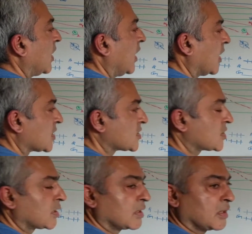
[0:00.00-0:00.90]

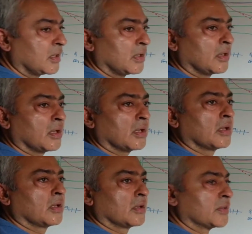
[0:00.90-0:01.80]
as
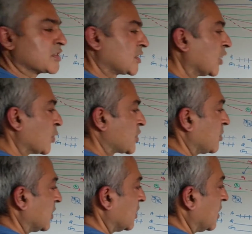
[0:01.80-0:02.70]

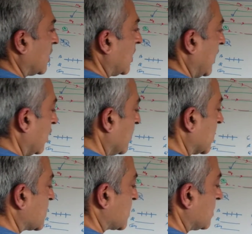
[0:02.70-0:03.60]
distinguishable
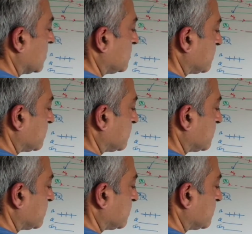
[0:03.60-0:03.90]
elements